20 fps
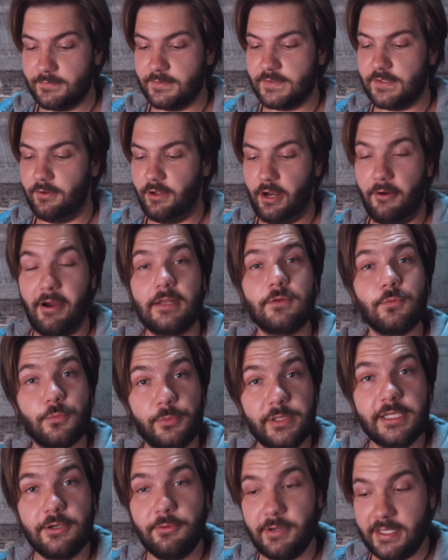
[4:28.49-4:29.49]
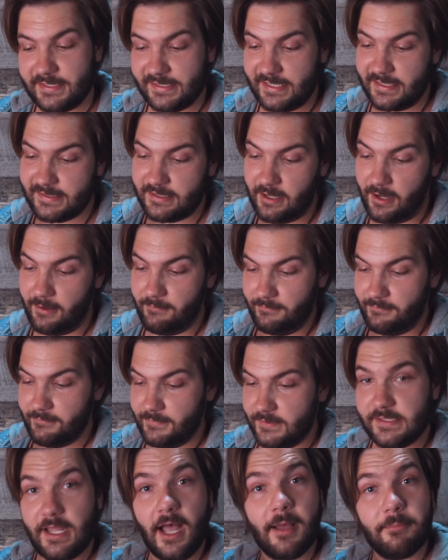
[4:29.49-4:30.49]
So, all right, really quick, say stop.
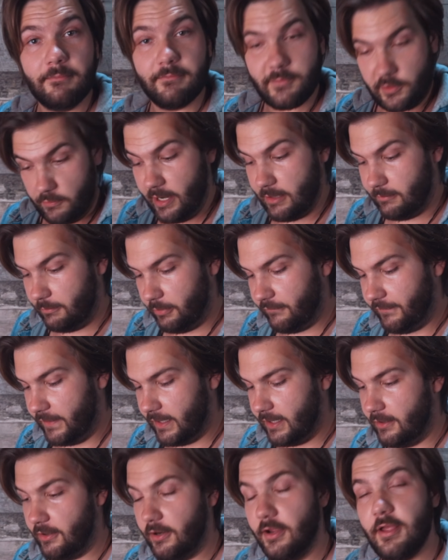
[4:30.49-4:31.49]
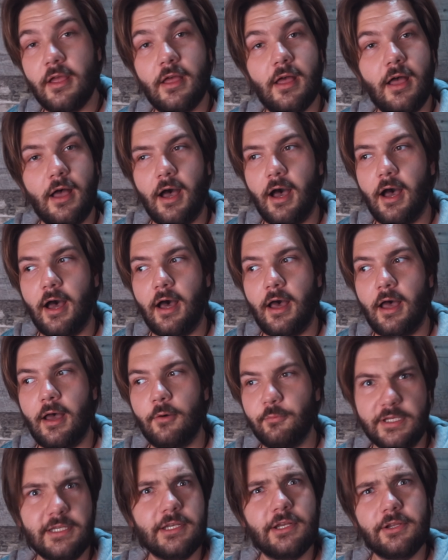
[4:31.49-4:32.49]
Stop. Great. Perfect. Here.
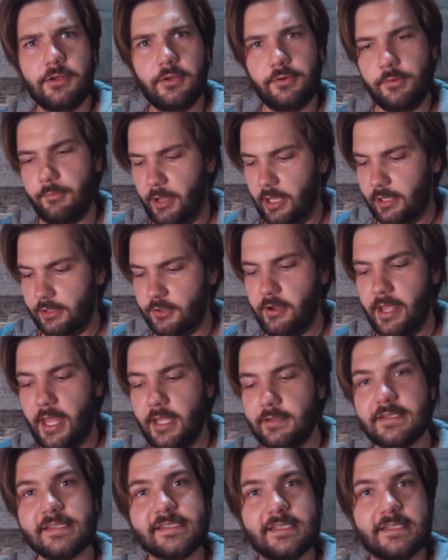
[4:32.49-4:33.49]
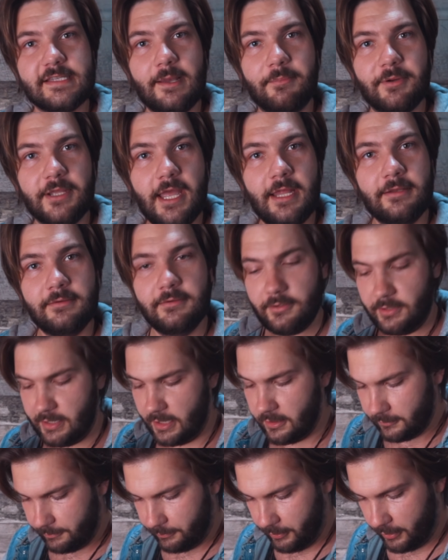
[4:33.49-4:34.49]
We need another pile. Go ahead. Say stop again.
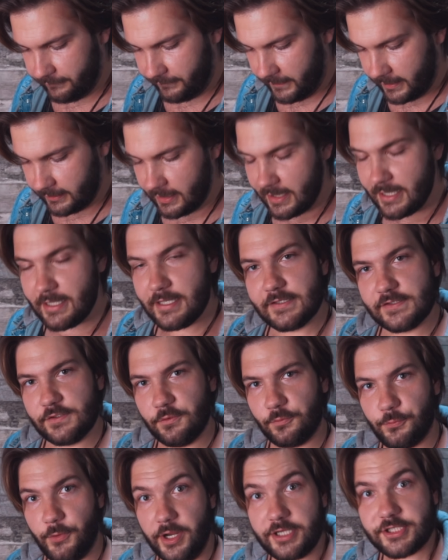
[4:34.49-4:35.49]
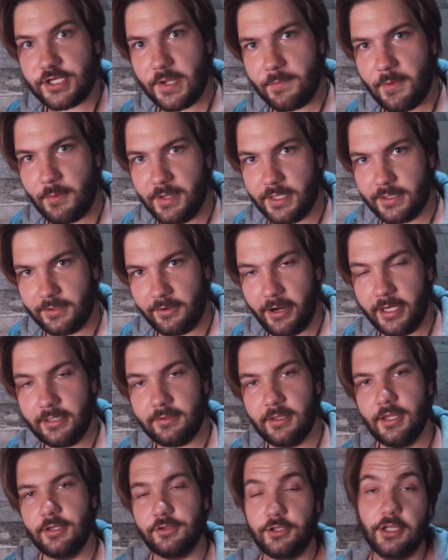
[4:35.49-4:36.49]
Here. Perfect. So rush them a bit. All right.
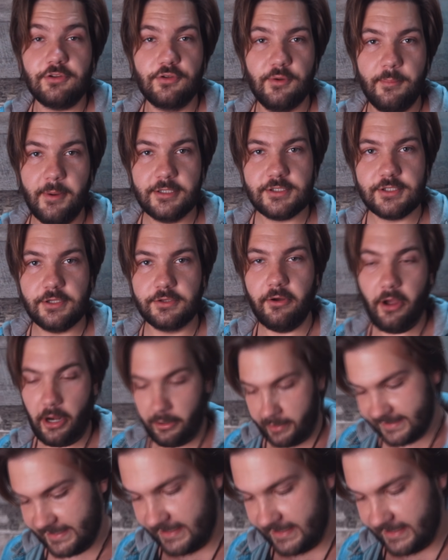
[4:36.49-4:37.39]
Not too much. Don't go. All right.